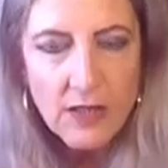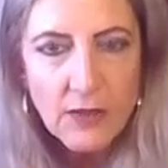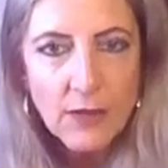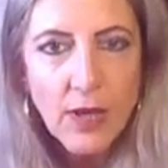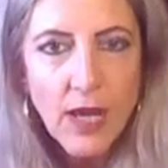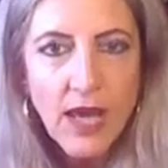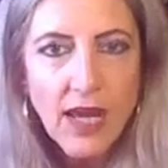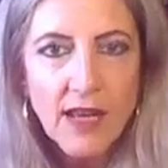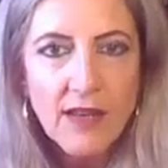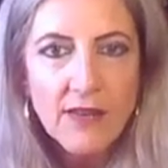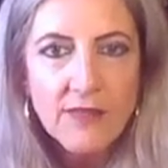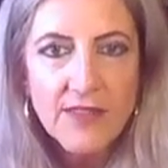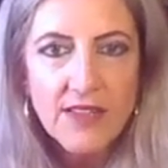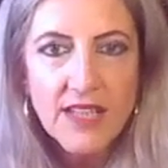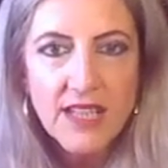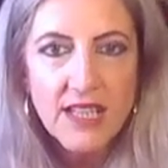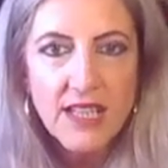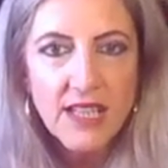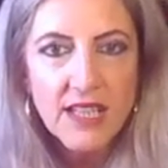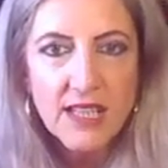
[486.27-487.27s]
You have
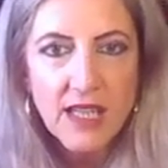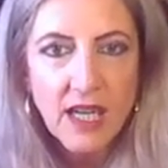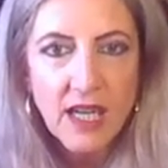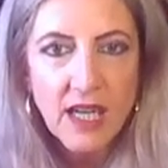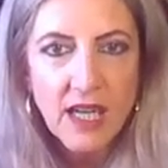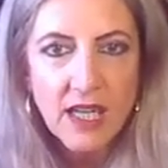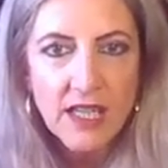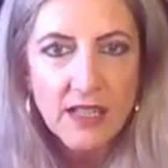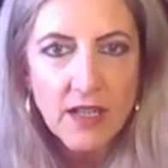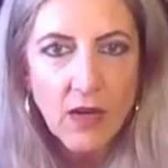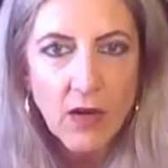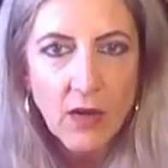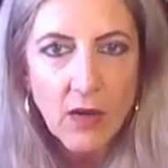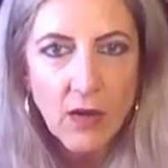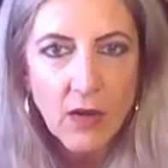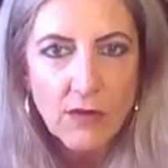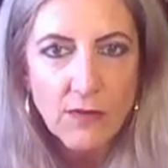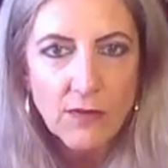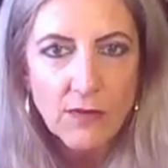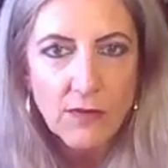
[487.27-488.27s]
the 9
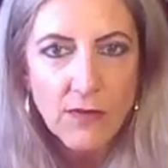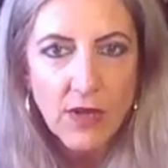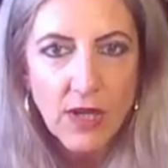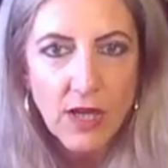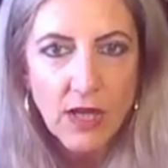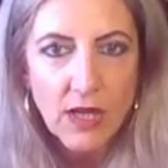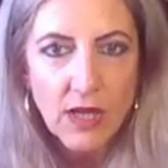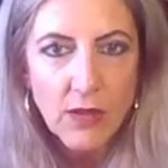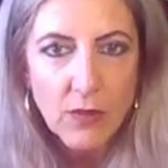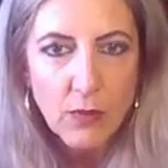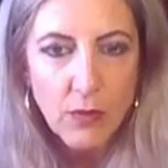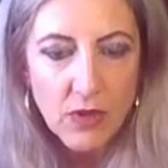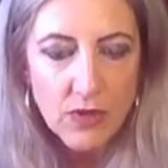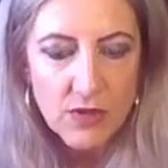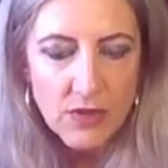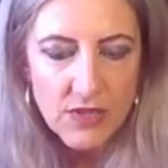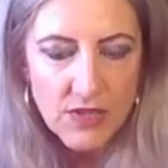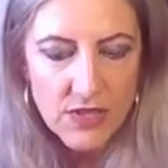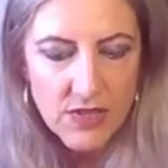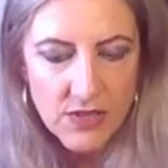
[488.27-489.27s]
of
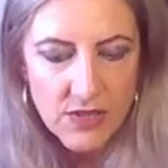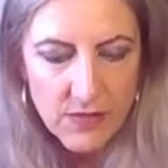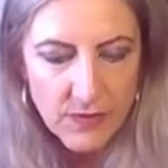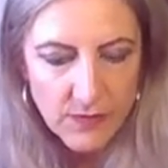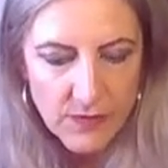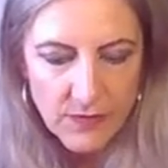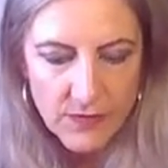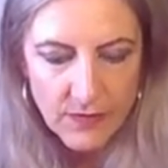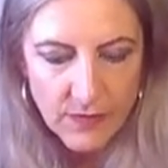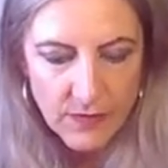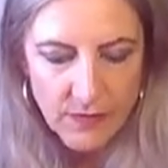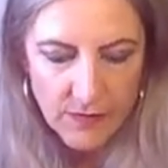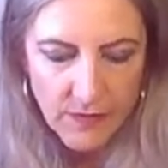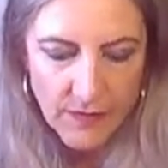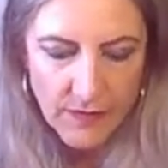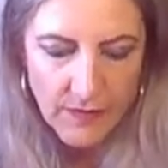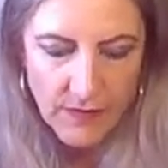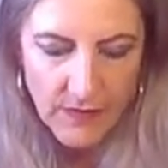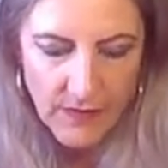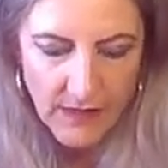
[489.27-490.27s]
Wands,
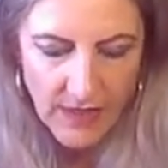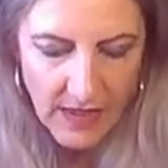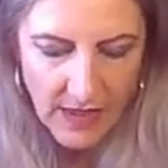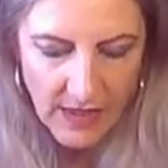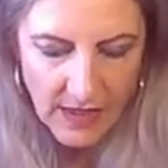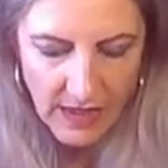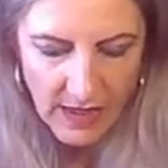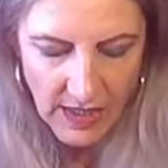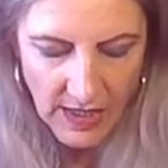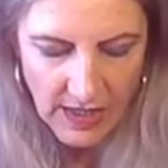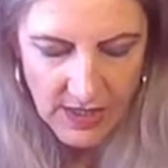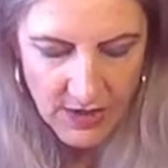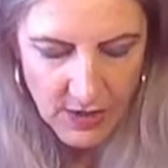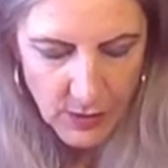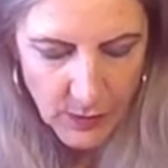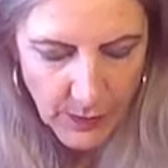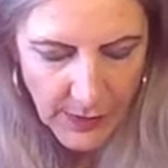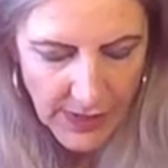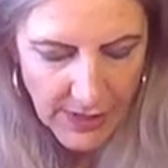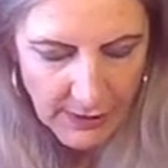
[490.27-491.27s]
and
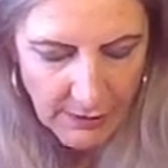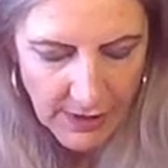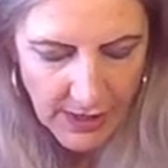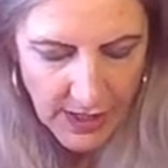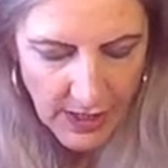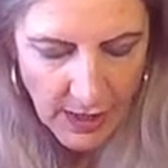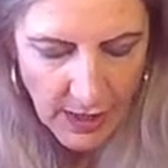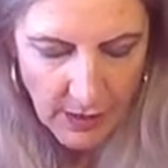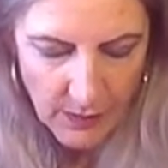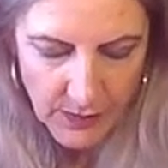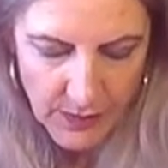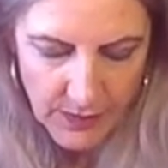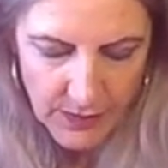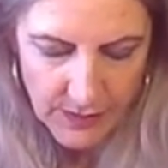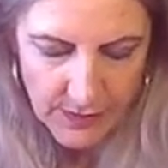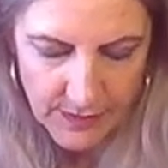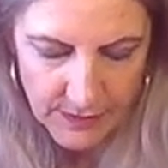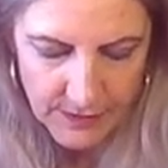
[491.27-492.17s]
you're bearing up.